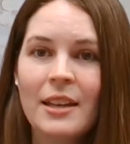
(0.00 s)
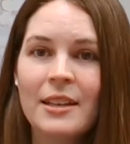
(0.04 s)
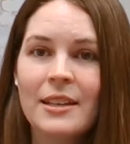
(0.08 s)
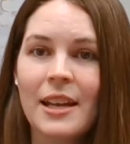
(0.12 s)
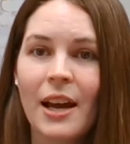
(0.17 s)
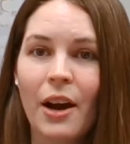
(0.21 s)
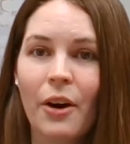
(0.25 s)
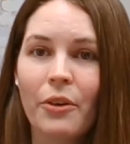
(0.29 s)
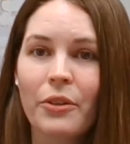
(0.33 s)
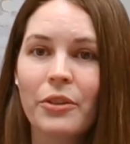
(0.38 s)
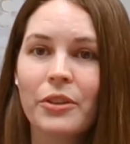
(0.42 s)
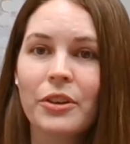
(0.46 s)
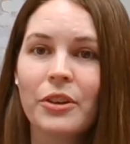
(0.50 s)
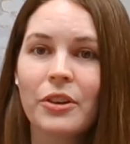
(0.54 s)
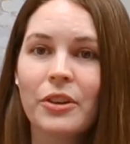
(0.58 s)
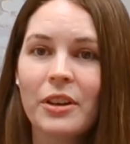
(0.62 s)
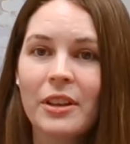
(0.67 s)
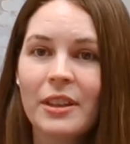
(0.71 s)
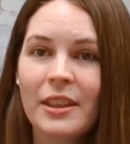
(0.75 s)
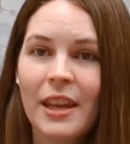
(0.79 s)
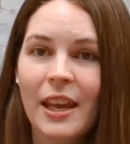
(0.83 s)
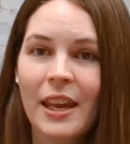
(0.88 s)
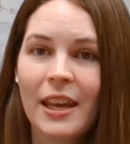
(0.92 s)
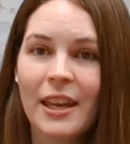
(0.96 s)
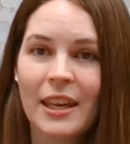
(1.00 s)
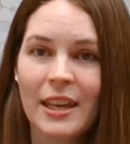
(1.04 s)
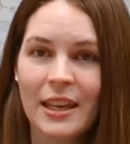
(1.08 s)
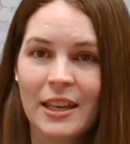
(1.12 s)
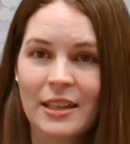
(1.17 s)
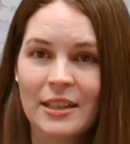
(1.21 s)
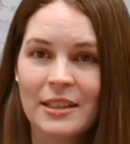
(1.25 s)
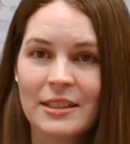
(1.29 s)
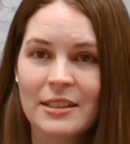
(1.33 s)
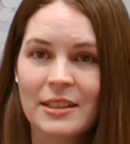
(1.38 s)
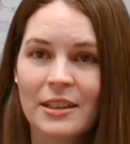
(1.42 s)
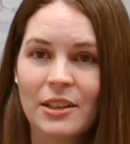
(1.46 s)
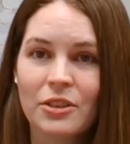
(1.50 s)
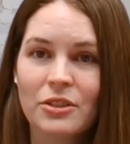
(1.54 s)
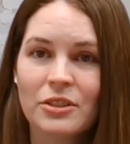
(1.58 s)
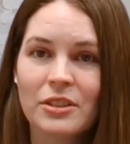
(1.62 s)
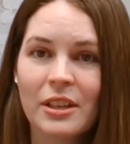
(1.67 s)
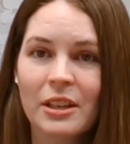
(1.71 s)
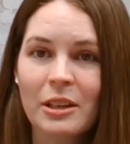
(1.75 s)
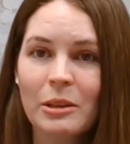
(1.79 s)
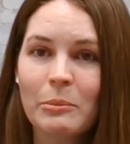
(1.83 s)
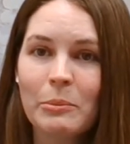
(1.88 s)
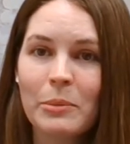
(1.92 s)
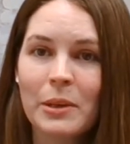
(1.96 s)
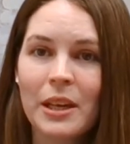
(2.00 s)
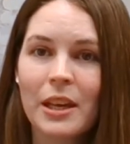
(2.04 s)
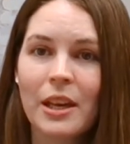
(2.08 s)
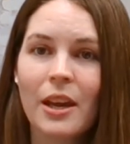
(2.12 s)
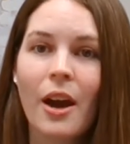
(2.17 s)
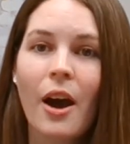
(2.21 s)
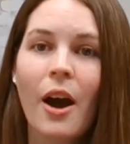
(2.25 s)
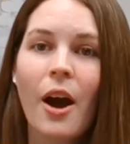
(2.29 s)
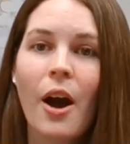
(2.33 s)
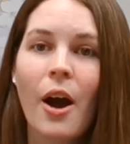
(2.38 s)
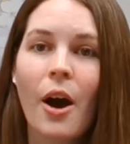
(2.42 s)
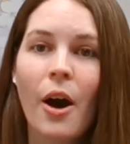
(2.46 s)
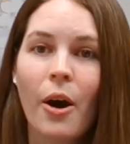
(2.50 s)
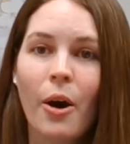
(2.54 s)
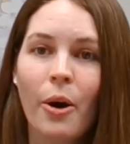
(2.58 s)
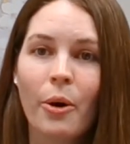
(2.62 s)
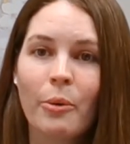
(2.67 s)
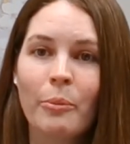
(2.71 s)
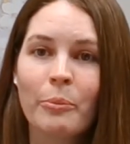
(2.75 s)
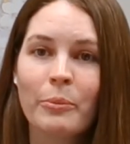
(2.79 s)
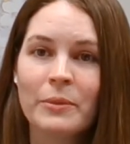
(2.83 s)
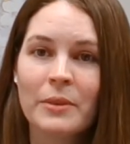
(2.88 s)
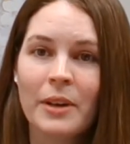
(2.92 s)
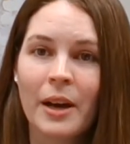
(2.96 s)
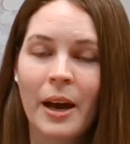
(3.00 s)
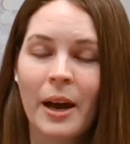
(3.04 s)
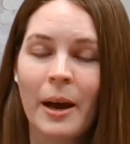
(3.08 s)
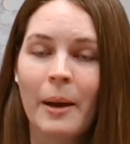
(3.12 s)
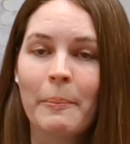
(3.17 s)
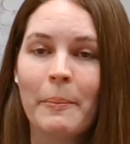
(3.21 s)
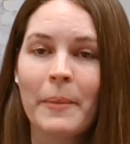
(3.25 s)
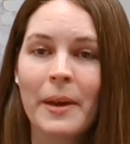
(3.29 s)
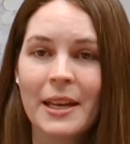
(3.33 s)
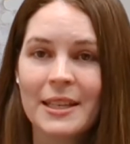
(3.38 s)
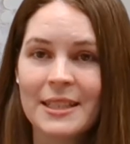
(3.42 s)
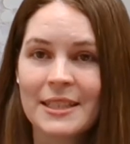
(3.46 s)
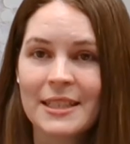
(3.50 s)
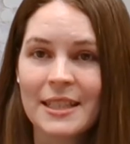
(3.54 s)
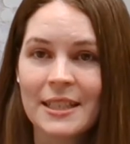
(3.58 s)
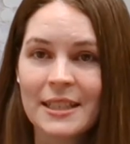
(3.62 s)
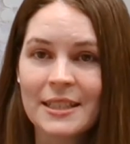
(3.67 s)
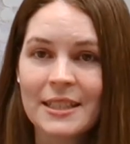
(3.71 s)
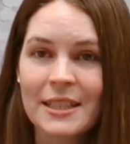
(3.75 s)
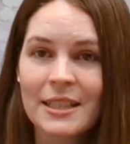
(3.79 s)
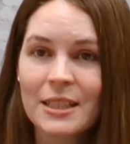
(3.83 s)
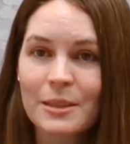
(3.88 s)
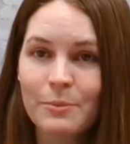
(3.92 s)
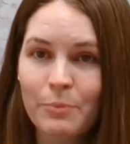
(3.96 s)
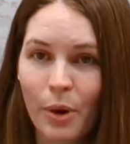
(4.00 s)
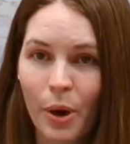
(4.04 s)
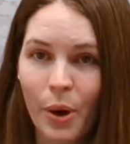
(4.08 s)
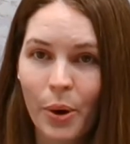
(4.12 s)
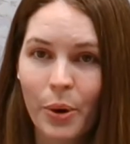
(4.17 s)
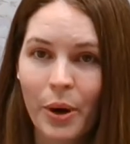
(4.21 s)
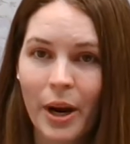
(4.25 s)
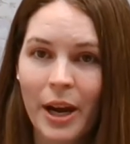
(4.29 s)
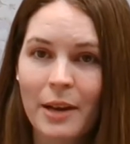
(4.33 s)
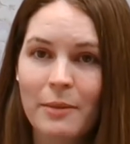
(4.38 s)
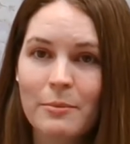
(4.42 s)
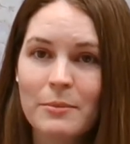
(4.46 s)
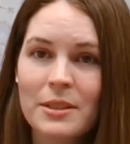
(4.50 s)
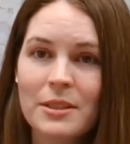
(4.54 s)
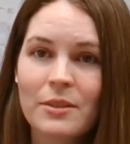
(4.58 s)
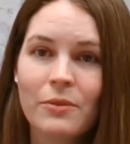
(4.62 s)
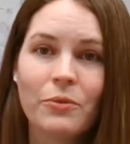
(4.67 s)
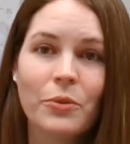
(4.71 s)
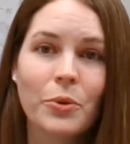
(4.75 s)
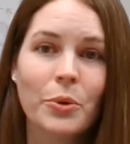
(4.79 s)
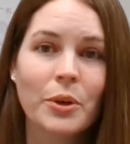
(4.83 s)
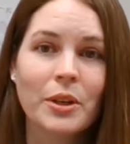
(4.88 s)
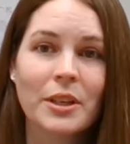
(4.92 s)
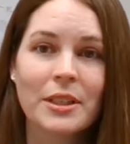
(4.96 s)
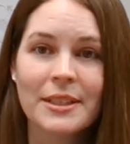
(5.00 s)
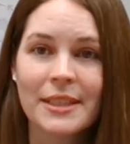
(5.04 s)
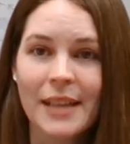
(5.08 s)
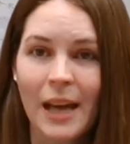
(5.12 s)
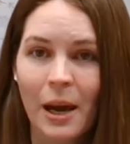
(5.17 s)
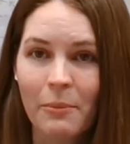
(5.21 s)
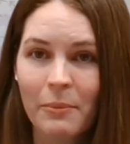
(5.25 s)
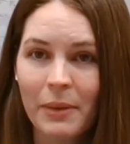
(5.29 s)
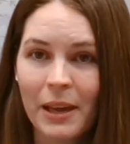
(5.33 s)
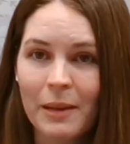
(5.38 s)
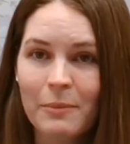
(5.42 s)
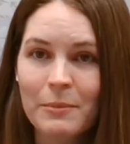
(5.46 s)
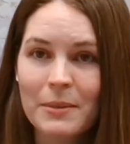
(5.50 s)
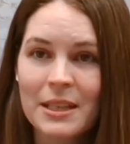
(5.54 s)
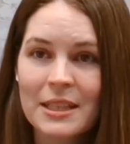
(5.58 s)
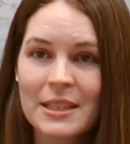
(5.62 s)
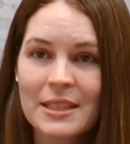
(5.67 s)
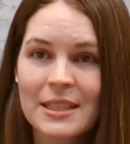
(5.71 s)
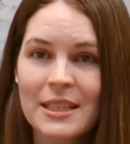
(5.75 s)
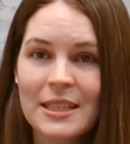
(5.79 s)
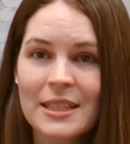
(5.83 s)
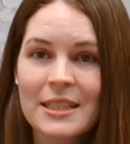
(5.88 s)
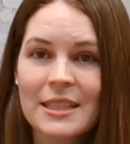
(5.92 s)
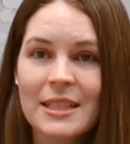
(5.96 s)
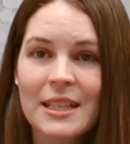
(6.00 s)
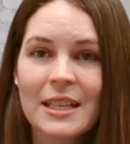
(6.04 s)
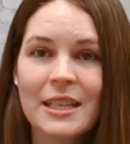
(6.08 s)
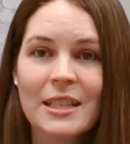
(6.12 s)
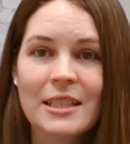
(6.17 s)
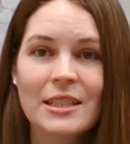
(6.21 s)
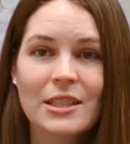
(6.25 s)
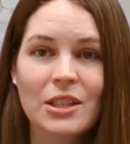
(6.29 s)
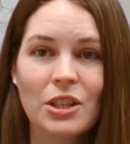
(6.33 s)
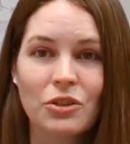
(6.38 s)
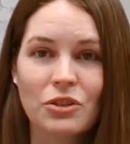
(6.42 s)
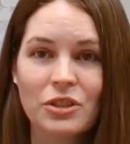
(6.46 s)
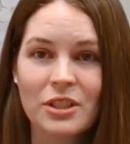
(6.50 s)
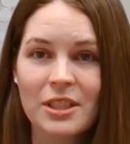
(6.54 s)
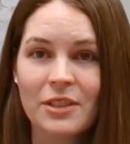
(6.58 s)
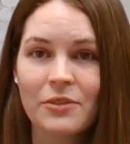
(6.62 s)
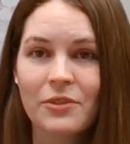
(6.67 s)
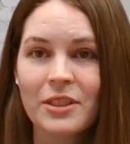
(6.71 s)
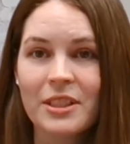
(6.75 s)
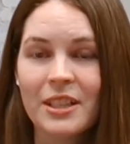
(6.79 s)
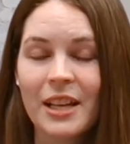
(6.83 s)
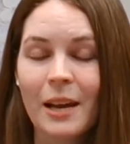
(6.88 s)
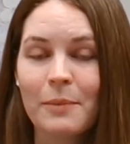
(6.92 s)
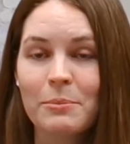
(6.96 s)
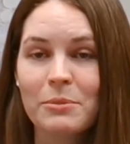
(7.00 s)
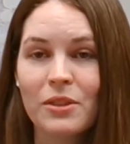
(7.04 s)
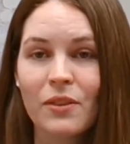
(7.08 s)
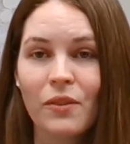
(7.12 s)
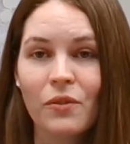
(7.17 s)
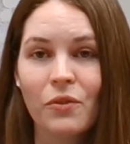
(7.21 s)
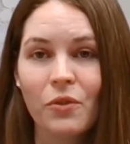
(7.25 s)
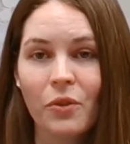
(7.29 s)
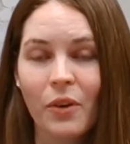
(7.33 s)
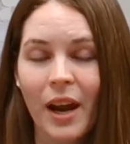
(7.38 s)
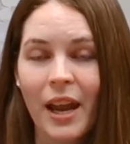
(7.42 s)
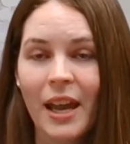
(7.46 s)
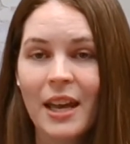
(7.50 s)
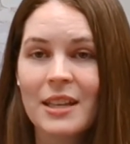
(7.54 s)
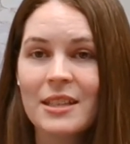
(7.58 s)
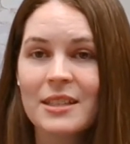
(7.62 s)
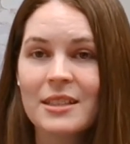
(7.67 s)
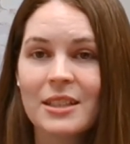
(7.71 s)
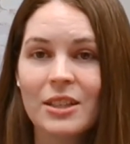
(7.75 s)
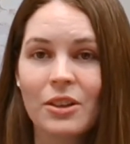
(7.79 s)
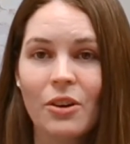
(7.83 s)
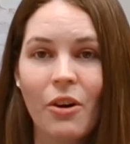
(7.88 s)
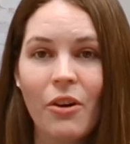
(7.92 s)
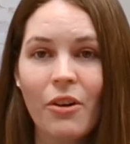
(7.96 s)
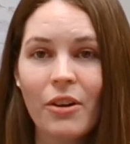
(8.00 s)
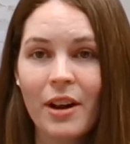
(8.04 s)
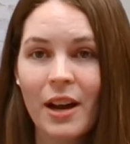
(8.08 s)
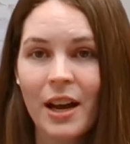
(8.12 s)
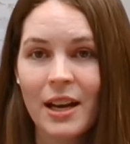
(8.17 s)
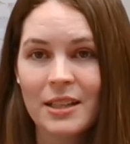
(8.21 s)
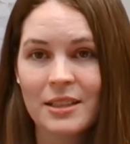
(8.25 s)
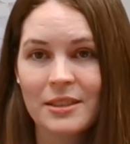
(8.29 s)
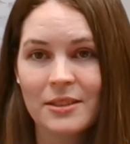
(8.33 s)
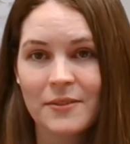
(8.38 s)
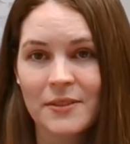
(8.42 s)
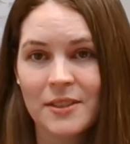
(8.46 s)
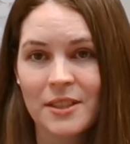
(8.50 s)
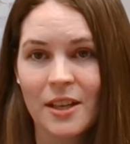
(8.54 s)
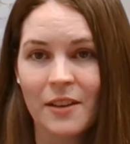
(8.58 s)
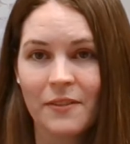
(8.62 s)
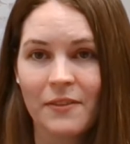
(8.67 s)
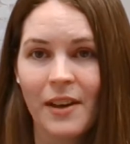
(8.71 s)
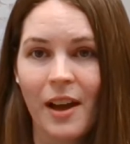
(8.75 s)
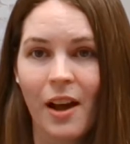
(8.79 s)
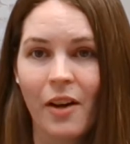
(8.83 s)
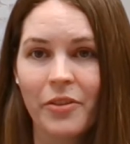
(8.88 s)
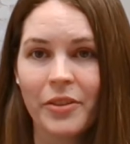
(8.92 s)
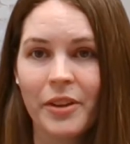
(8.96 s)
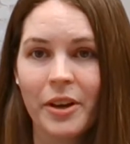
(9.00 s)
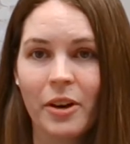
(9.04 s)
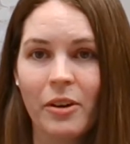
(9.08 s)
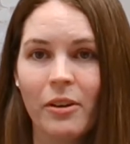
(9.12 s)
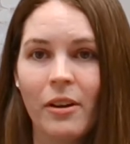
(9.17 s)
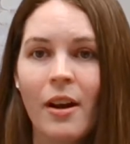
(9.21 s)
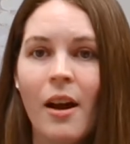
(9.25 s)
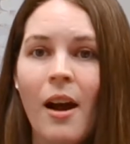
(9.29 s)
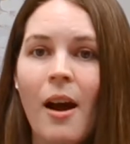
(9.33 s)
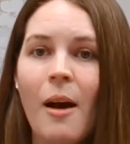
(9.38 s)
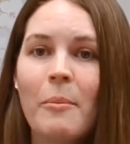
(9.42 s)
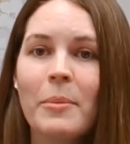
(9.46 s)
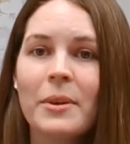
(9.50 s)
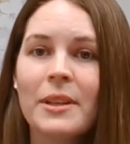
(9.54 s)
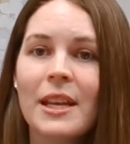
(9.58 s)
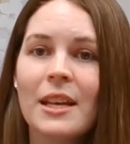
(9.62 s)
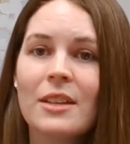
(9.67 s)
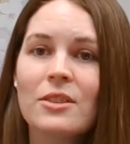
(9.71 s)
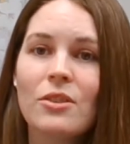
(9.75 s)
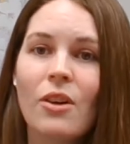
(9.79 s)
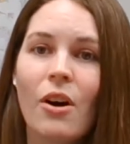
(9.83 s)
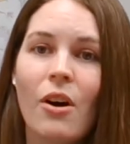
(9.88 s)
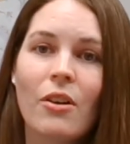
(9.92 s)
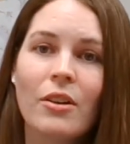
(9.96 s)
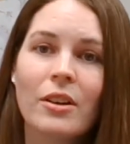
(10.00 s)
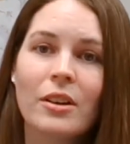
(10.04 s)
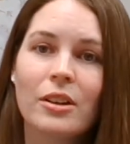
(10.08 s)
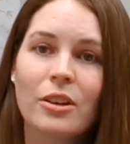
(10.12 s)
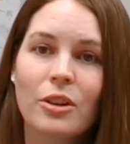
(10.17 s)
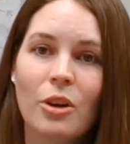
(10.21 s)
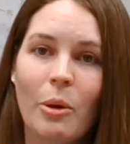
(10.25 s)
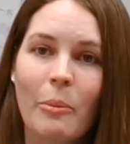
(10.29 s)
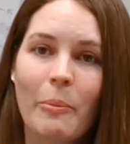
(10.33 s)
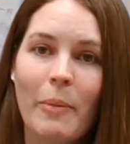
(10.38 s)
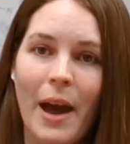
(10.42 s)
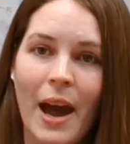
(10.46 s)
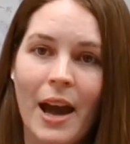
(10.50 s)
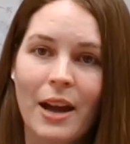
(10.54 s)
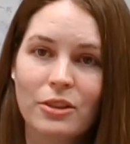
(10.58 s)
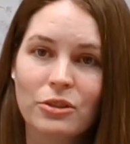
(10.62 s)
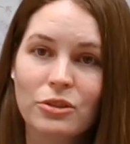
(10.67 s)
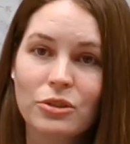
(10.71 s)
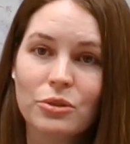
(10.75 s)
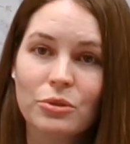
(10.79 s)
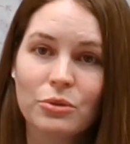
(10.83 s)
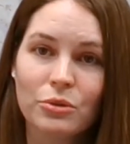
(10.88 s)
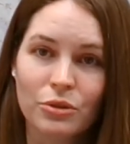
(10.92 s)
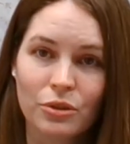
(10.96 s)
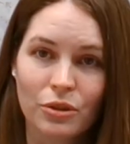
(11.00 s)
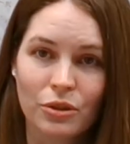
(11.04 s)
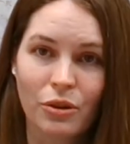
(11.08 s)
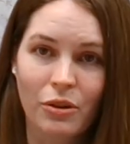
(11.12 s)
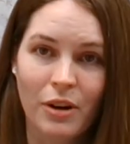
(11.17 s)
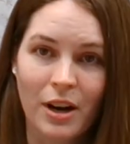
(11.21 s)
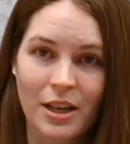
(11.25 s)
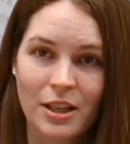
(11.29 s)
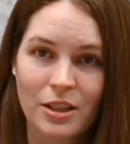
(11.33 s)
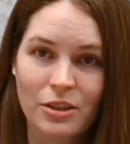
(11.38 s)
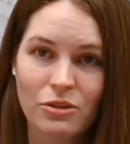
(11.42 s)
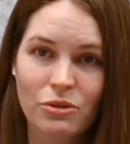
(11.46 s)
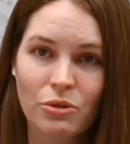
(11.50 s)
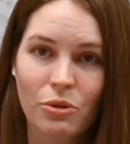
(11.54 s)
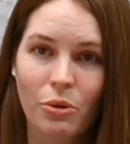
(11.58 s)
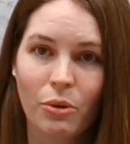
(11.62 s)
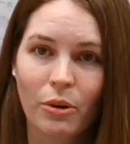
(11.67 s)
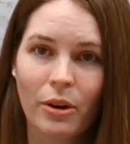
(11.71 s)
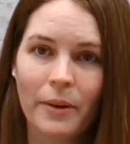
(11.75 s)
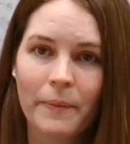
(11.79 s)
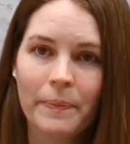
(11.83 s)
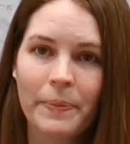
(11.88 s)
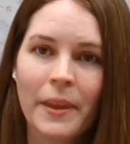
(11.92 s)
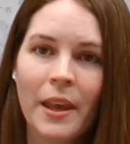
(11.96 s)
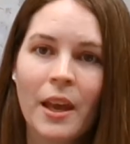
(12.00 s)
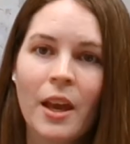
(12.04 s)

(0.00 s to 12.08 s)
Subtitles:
Now, the good thing is there's going to be home assistance programs for down payment assistance. There's different types of grants and all kinds of stuff out there, but that's all going to go back to your credit score.